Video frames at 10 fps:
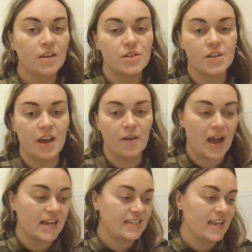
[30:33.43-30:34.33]
So
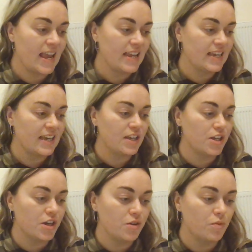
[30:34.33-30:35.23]
I take it
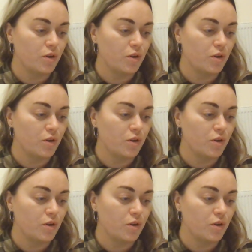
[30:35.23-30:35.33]
you